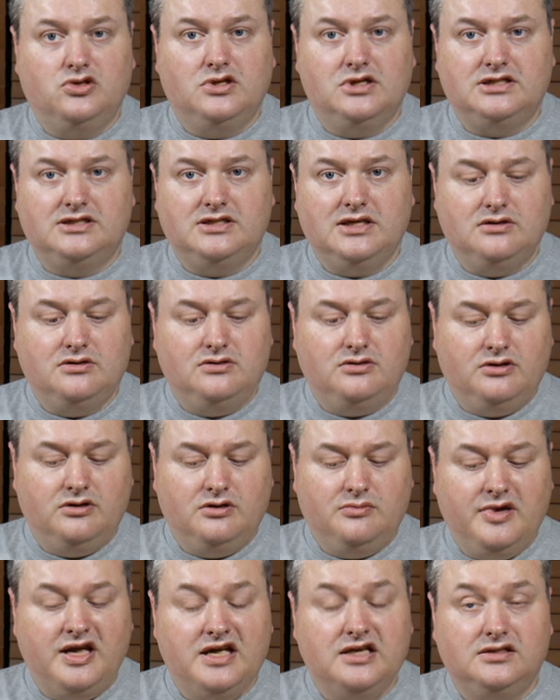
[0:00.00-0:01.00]
that you're gonna
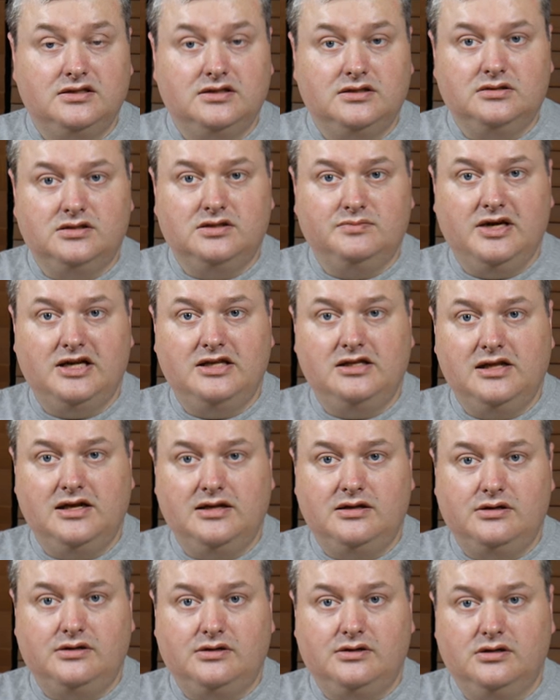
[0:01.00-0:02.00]
paint
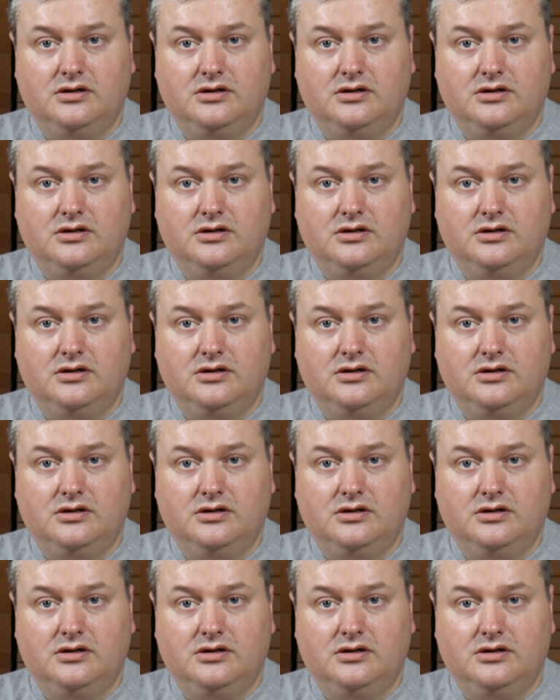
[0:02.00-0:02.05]
later.